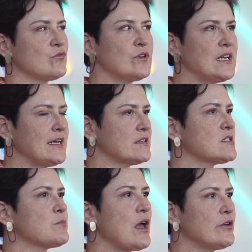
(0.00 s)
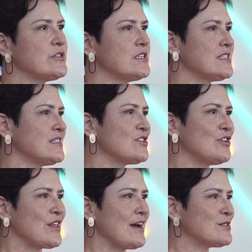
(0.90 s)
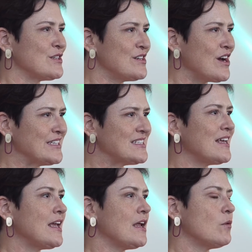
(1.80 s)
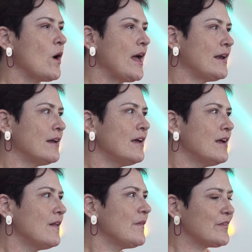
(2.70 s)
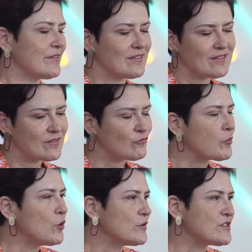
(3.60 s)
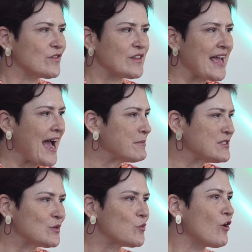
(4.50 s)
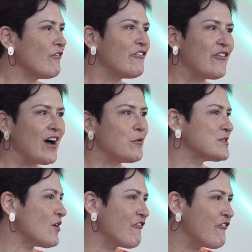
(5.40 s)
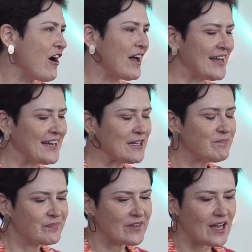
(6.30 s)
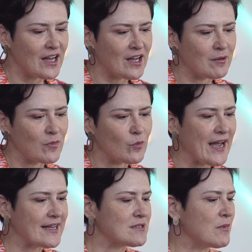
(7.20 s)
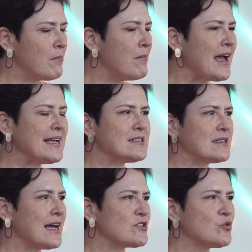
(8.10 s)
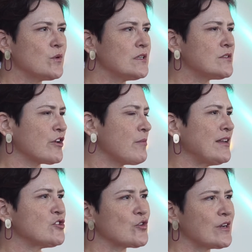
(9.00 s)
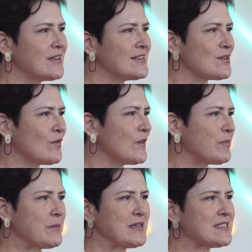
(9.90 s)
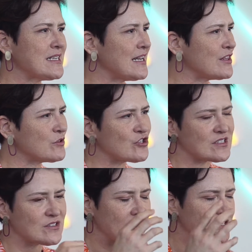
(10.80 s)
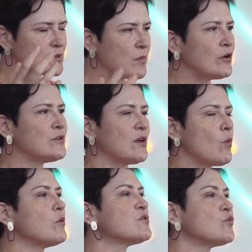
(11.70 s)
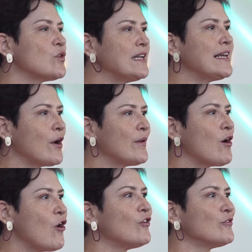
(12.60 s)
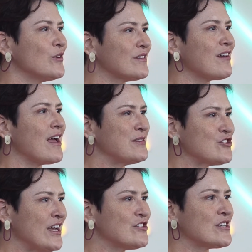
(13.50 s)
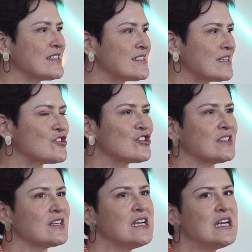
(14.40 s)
really exploded in 2019 when reports of that the Amazon was on fire. We had some amazing natural world documentaries on the BBC that were just exposing what was really going on with climate change and extinction.